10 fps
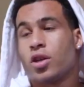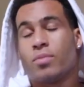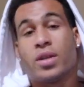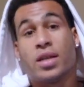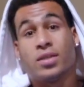
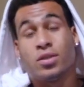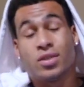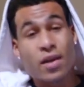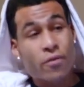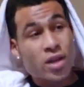term. And it's
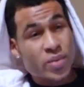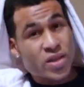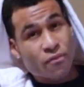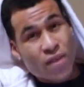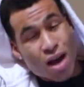never going to be
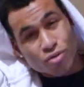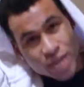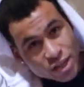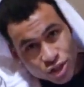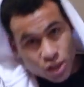the
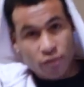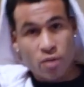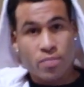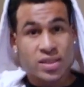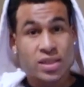foundation of
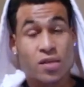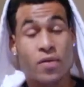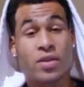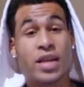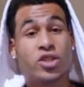your business, the
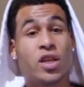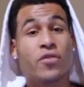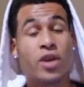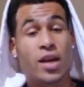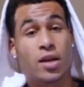foundation of
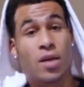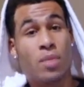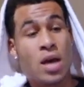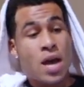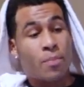your income.
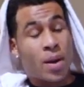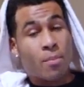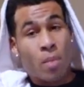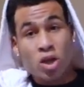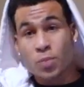But
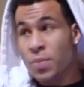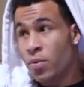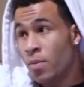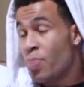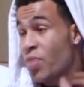most
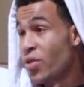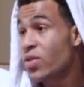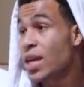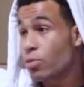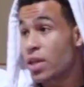people, they think
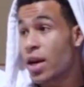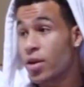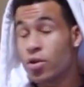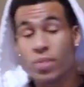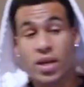that's what they got to
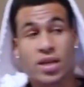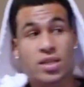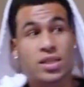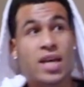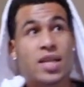do
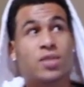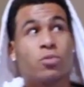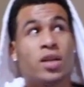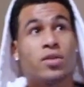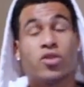because, hey, that's
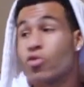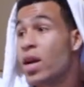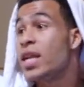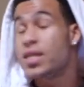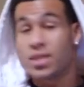what the
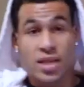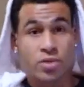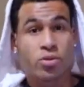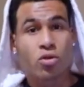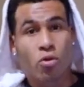training said. That's
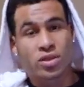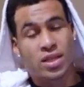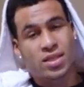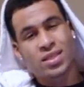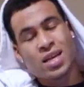what the course
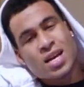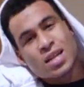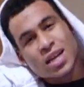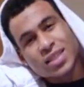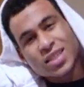said. This is,
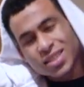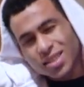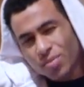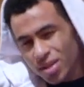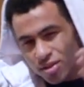like I said, this is
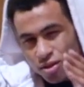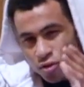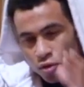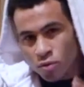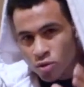something the
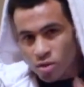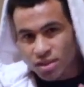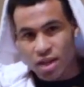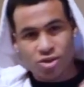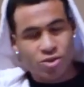gurus won't
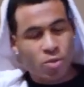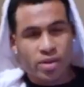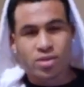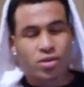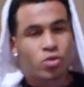tell you.
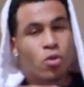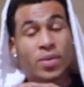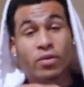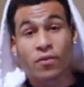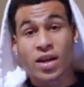You won't be
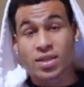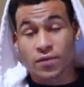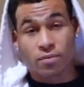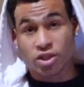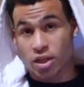able to find this
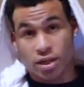information